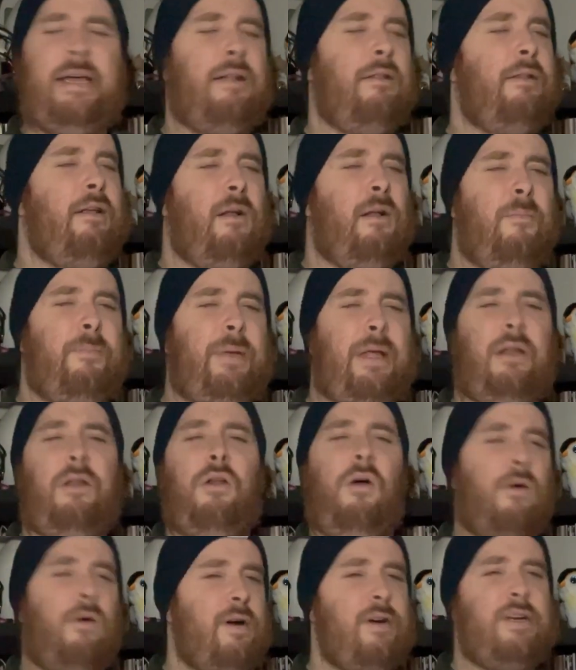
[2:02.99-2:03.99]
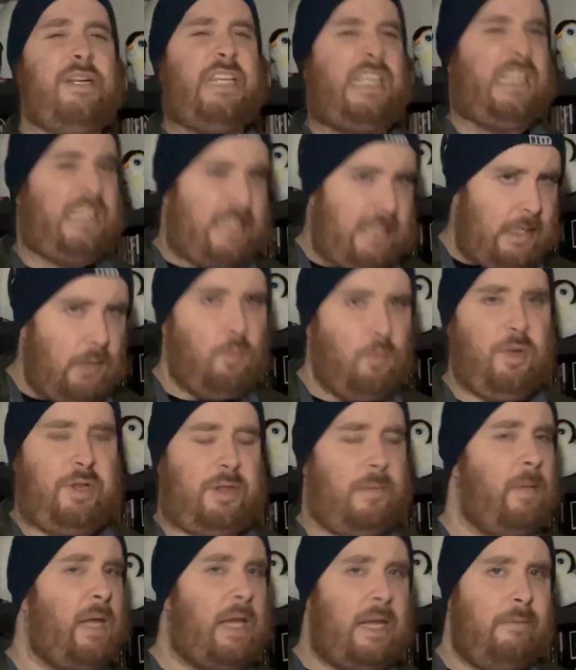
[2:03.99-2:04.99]
a little bit longer to sit
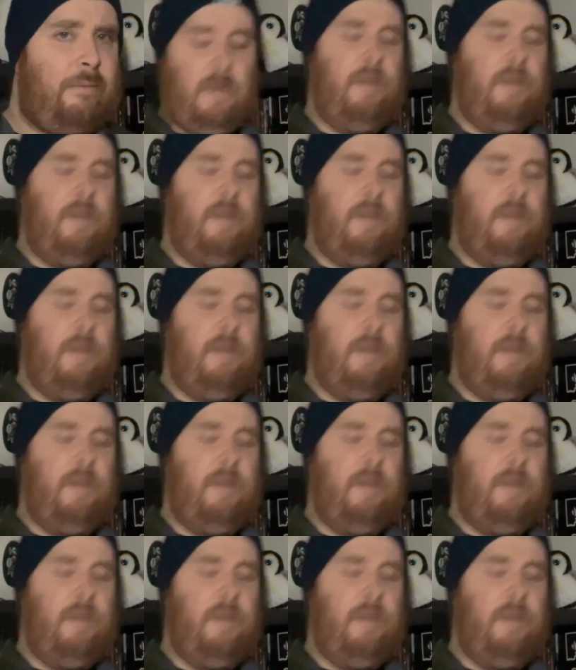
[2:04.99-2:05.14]
with me.